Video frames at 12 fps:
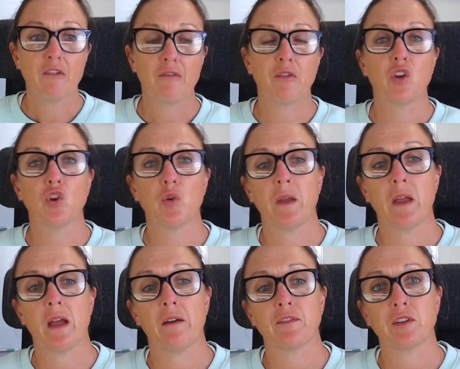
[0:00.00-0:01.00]
for you to be
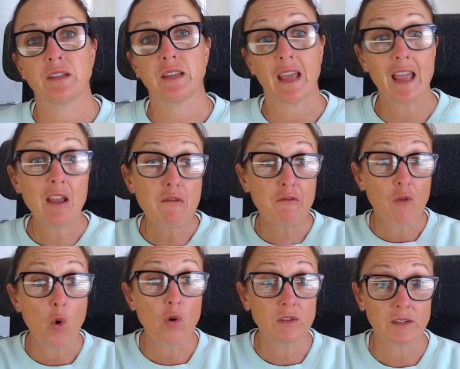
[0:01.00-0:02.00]
able to take
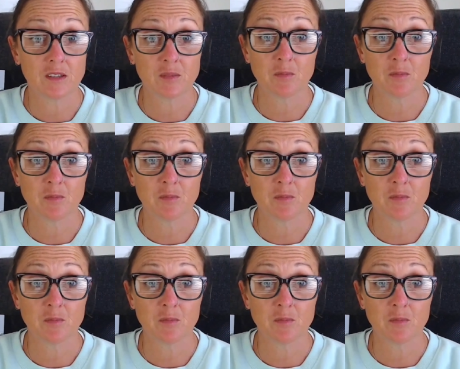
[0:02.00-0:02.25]
forces